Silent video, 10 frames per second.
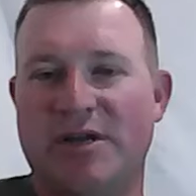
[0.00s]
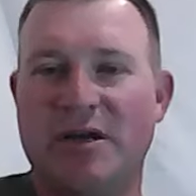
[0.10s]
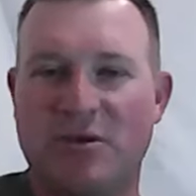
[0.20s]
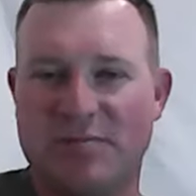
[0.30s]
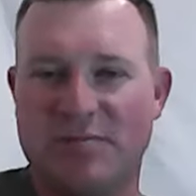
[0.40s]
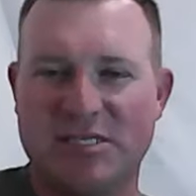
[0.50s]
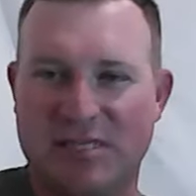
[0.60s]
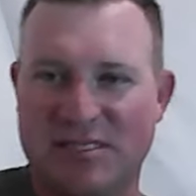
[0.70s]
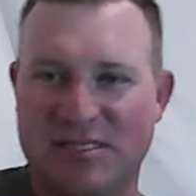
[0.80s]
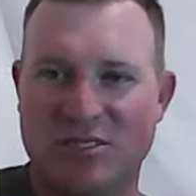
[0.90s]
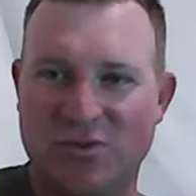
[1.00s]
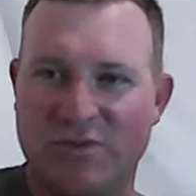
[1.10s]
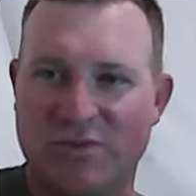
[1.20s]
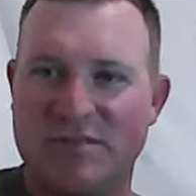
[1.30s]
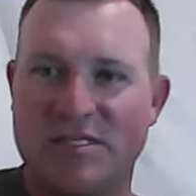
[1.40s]
a competition, this is sort
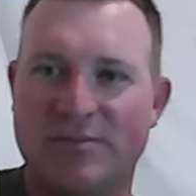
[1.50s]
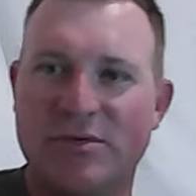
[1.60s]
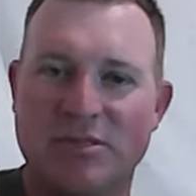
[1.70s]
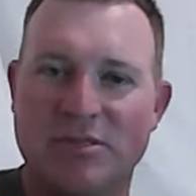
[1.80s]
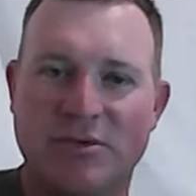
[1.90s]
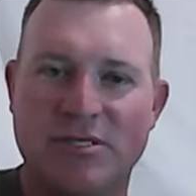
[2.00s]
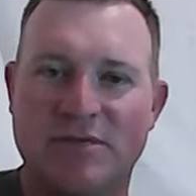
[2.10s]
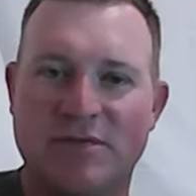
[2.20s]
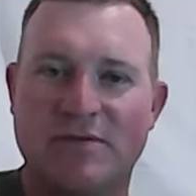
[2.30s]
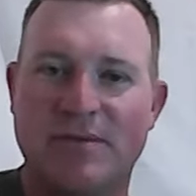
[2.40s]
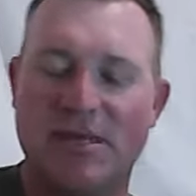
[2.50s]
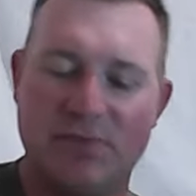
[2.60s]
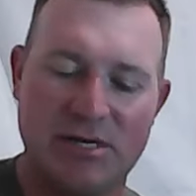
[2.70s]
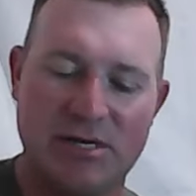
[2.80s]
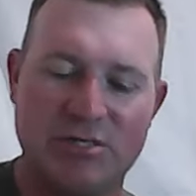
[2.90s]
of just a personal question for me.
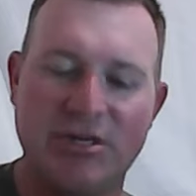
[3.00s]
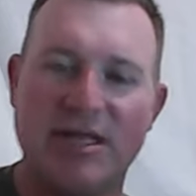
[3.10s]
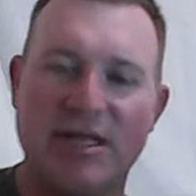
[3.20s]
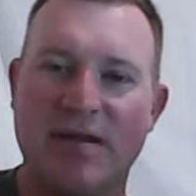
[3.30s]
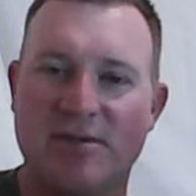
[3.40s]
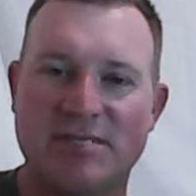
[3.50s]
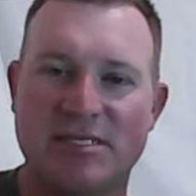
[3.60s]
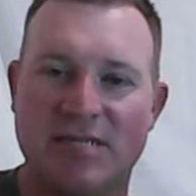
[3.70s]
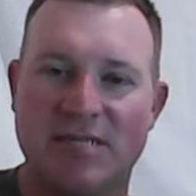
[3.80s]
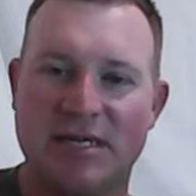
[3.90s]
When you're shooting that competition,